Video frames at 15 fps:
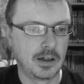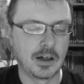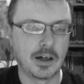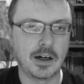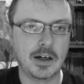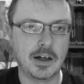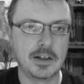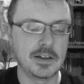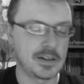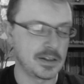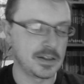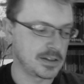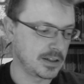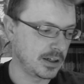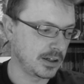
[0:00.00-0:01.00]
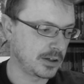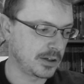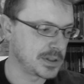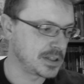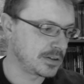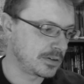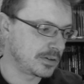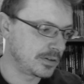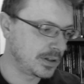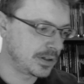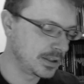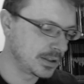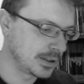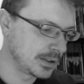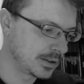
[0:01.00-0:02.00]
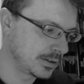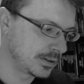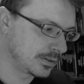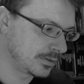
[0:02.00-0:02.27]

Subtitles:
Hi, this is Null Inquisitor, and